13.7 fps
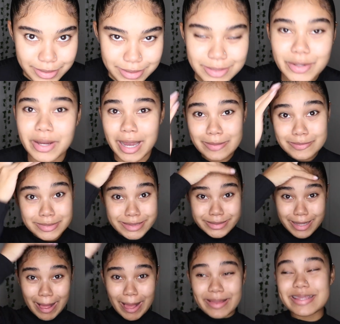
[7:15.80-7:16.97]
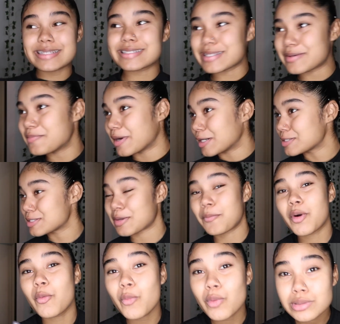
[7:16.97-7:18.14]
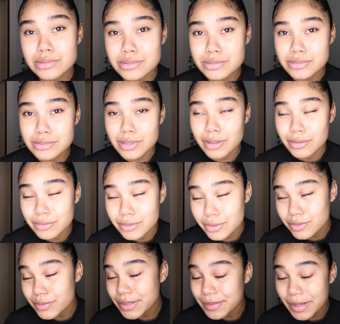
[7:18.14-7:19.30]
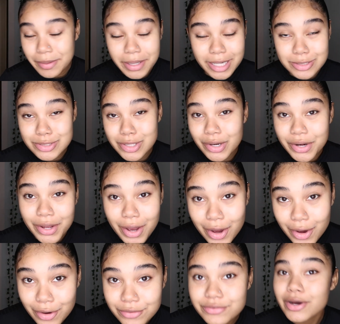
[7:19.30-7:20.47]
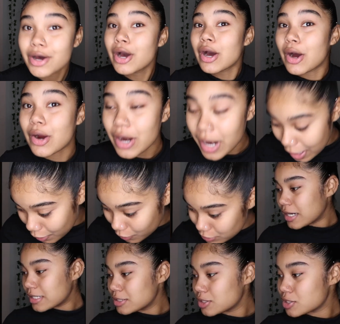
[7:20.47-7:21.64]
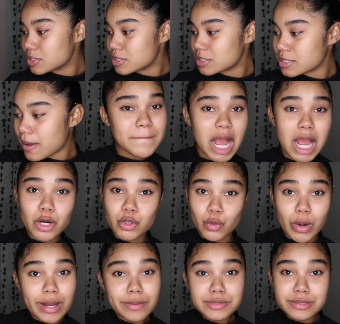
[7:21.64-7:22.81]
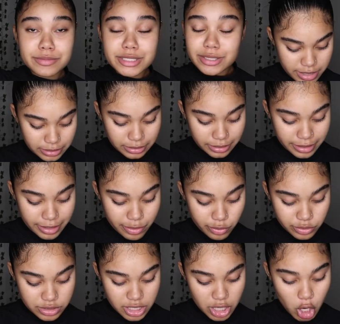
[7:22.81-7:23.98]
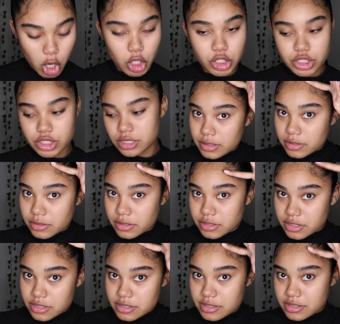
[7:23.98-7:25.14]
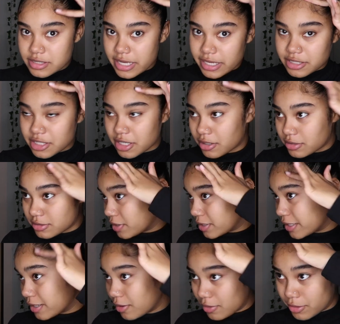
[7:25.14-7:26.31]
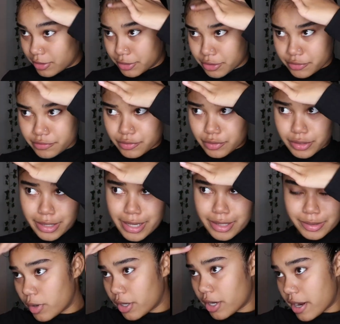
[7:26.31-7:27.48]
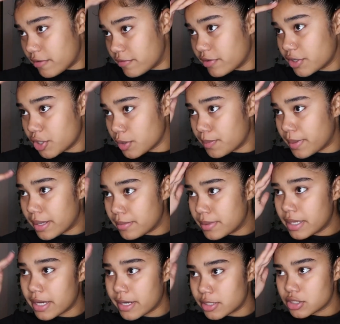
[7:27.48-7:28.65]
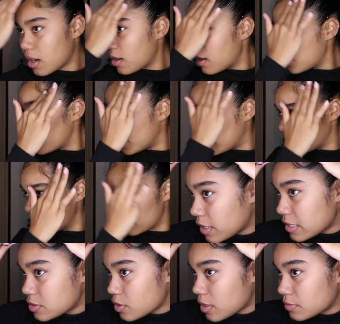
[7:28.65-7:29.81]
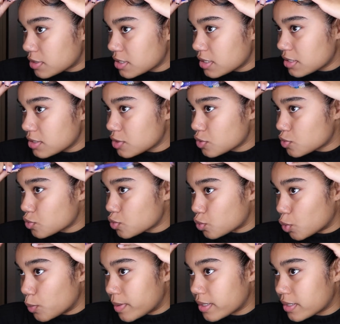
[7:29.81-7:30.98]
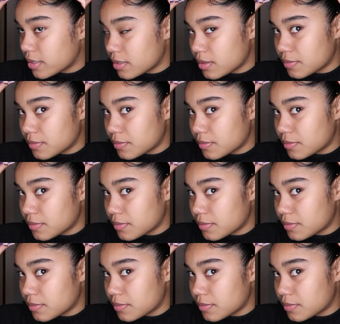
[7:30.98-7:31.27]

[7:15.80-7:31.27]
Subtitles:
look, I'm like, this is embarrassing, but once the 3 baby hairs that I have are out, I just grab some gel and lay those hairs. Literally just take gel and put it on your forehead wherever your baby hairs are. Okay, so I'm just gonna swoop it.